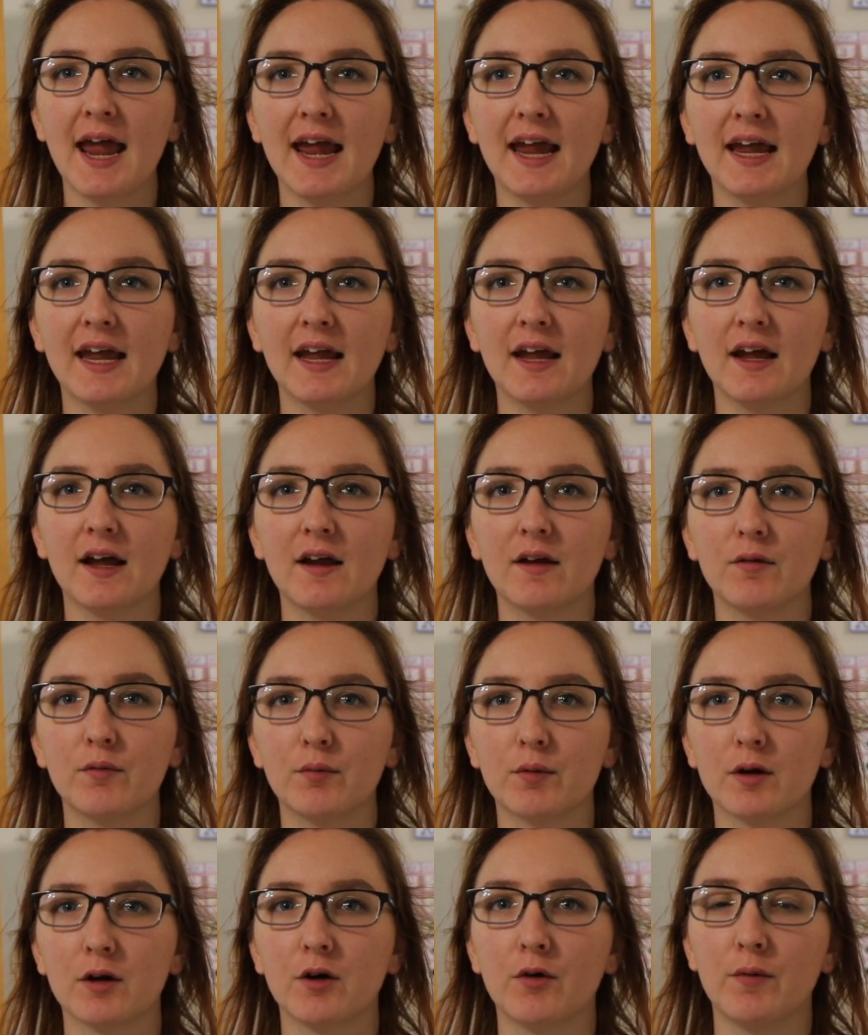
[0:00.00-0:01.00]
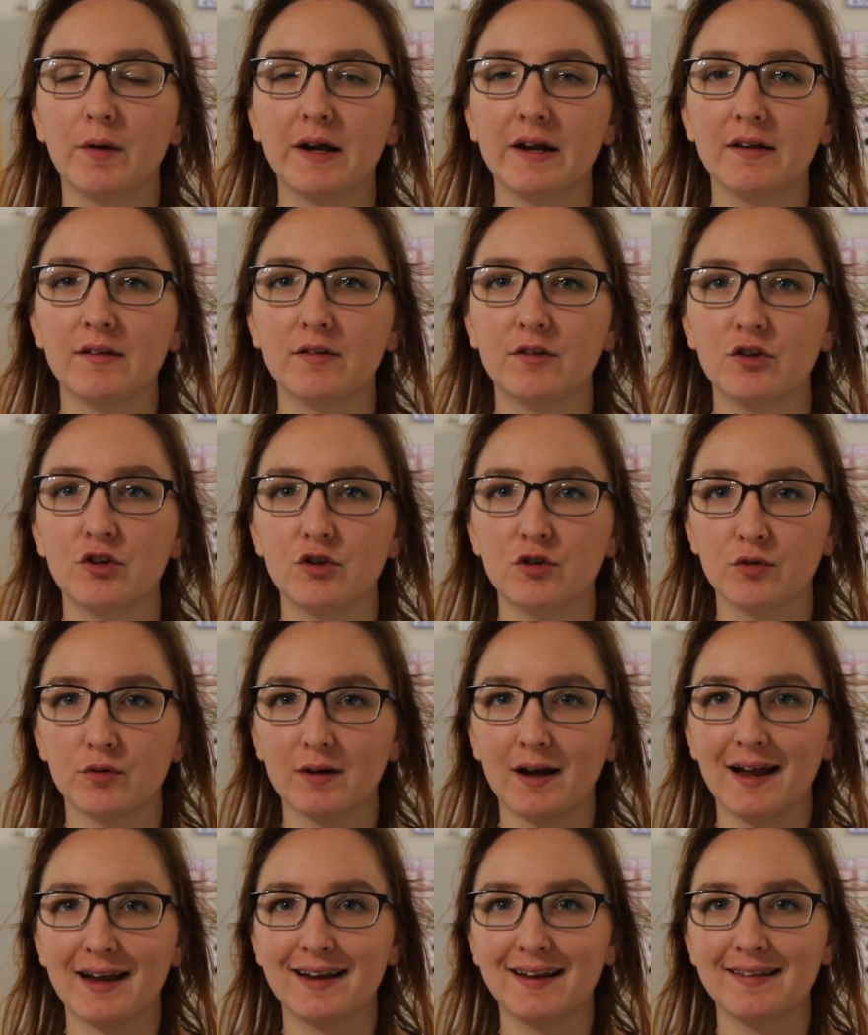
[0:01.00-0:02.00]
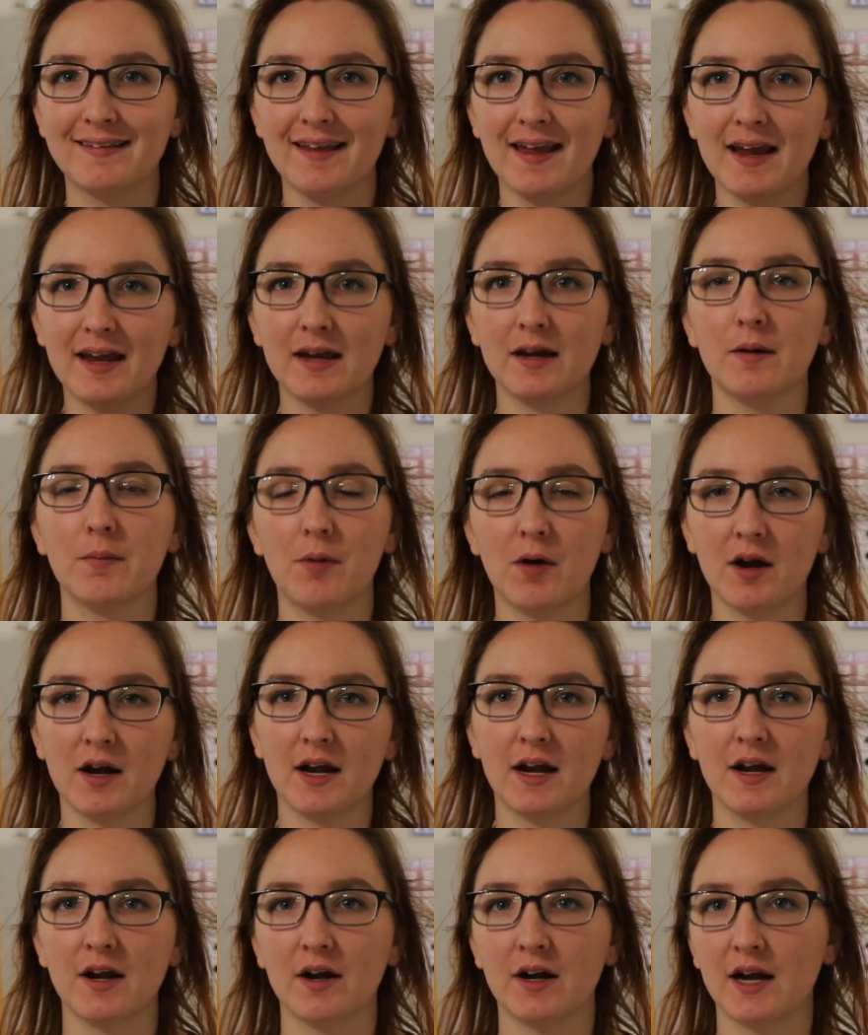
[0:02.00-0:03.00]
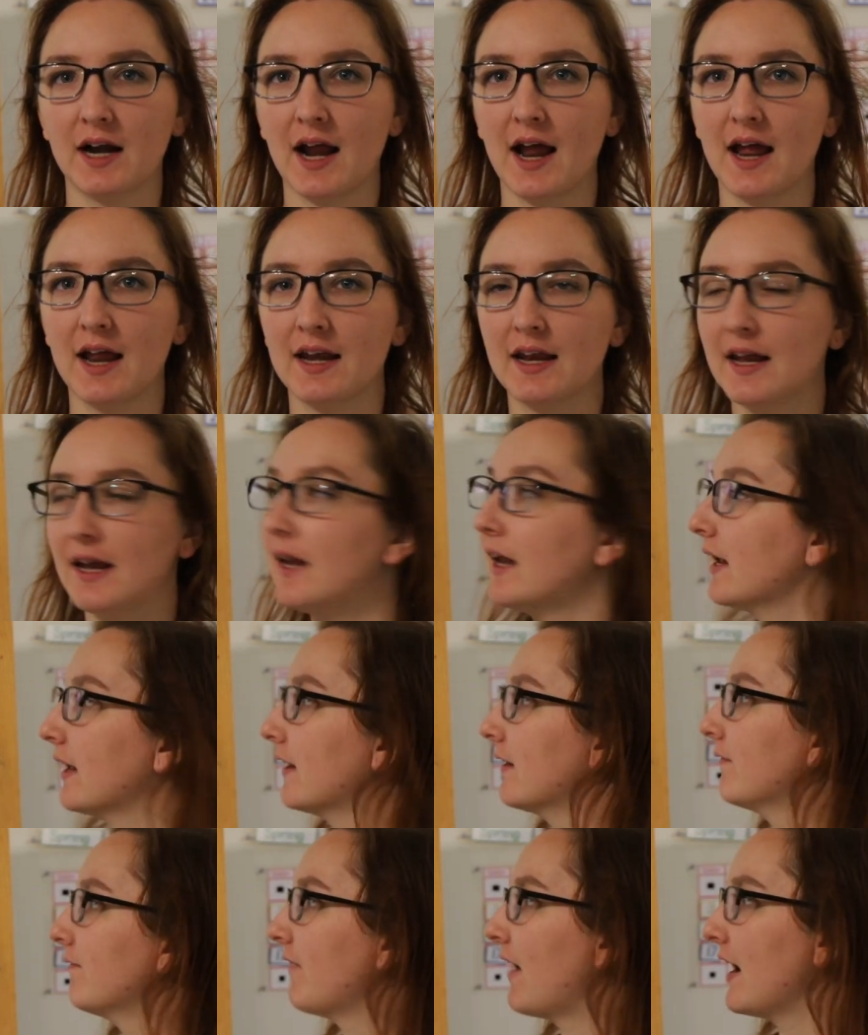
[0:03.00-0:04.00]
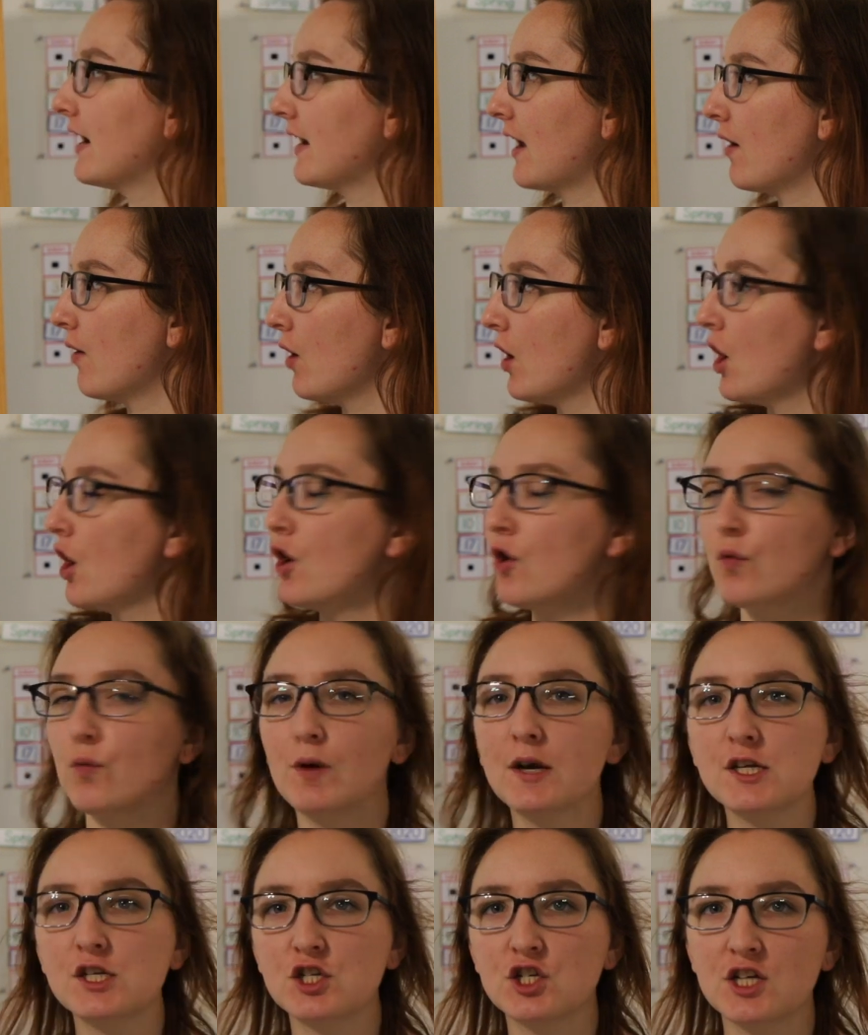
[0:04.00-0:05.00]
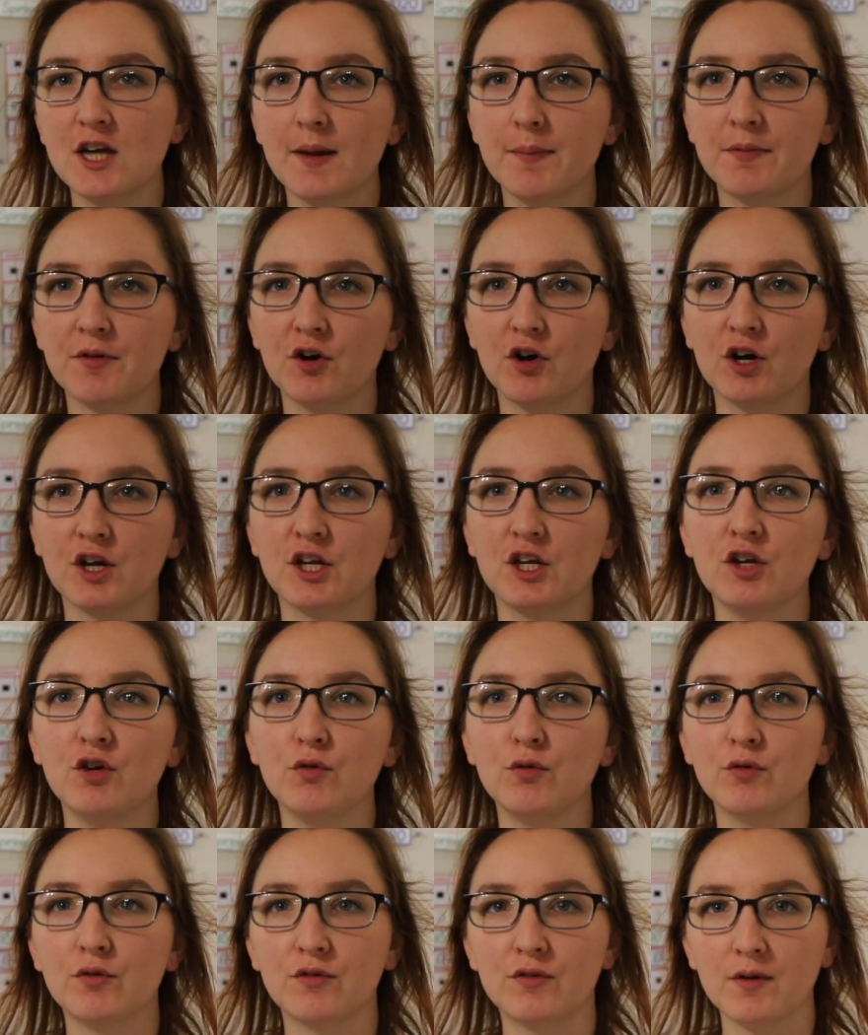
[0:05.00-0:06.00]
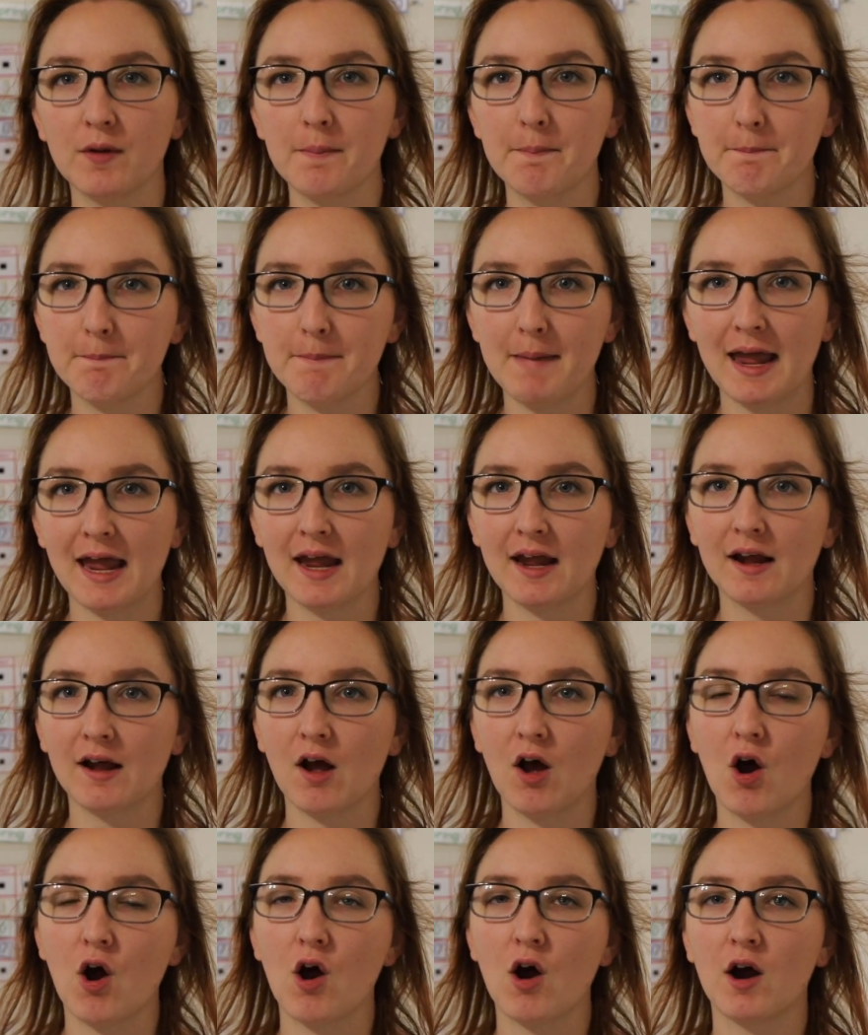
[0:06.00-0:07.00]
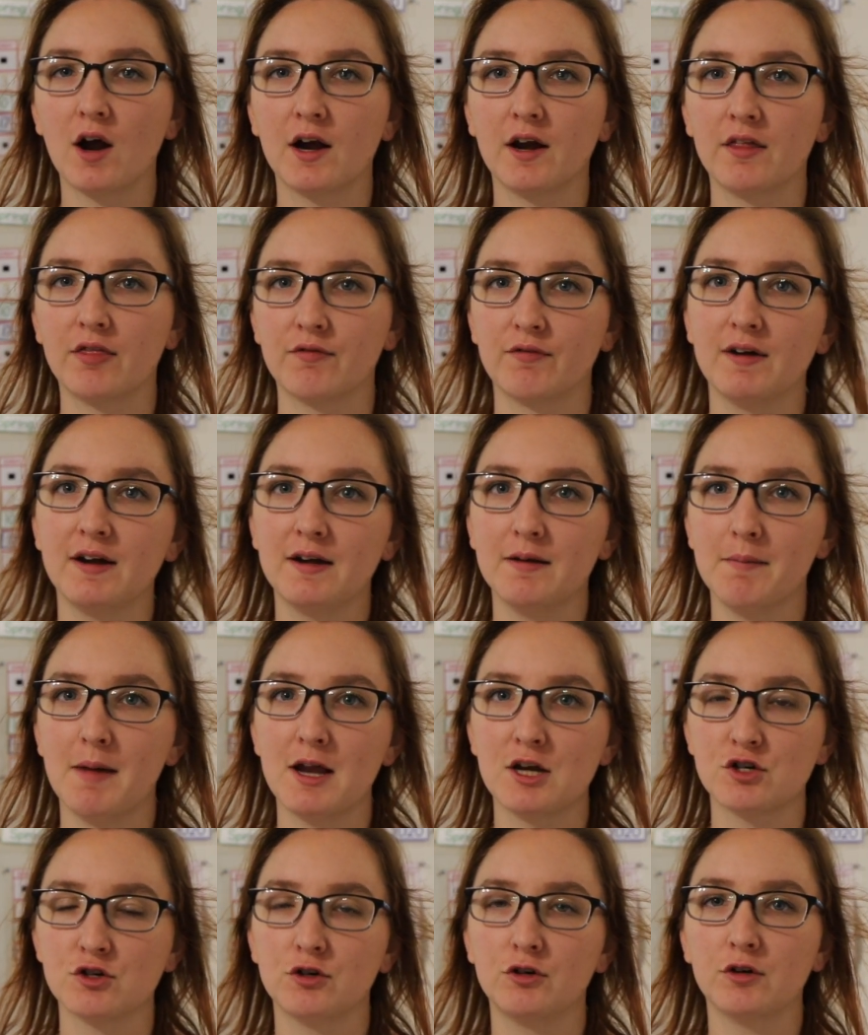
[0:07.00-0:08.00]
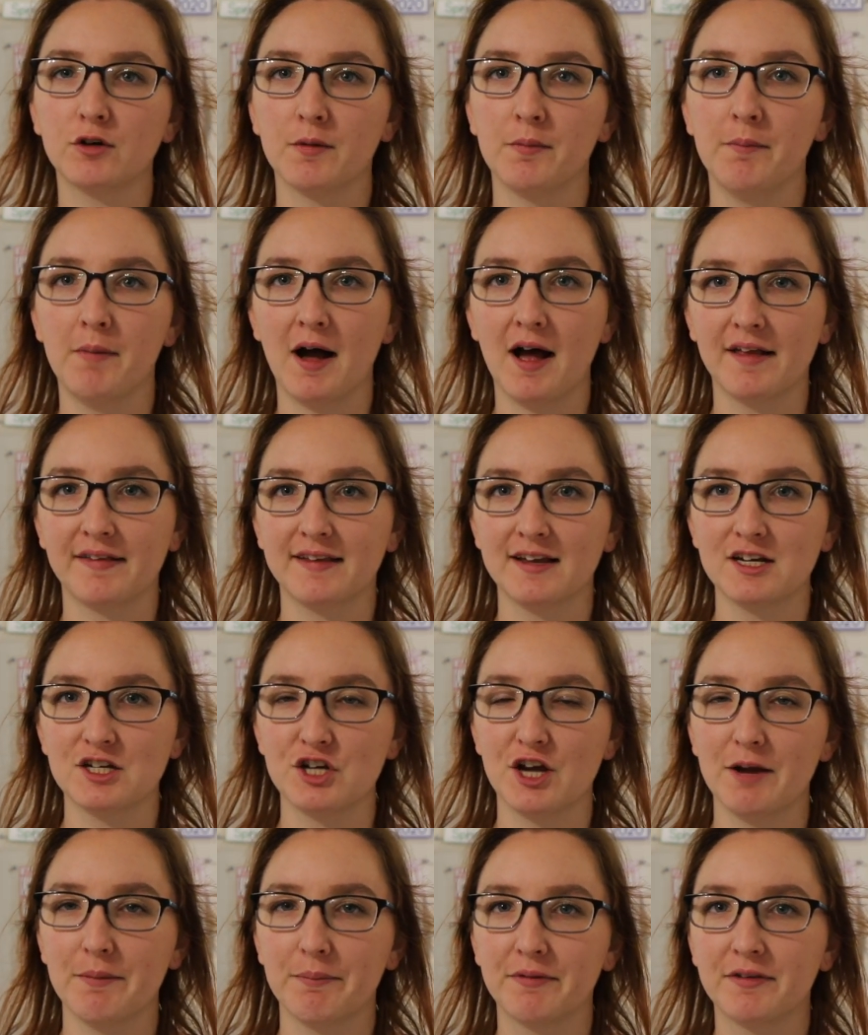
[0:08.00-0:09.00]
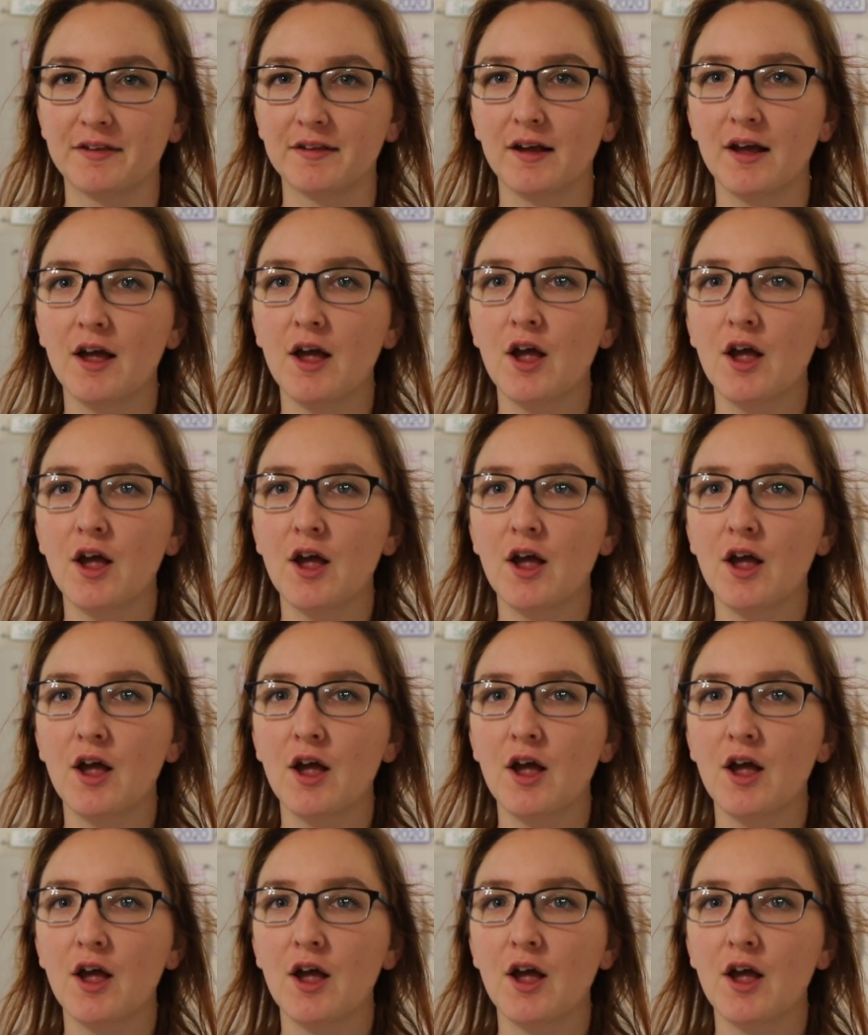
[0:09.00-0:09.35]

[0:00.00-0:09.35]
and we're going to kind of take it apart in our head and find out which shapes are used to make our three-dimensional composite shapes.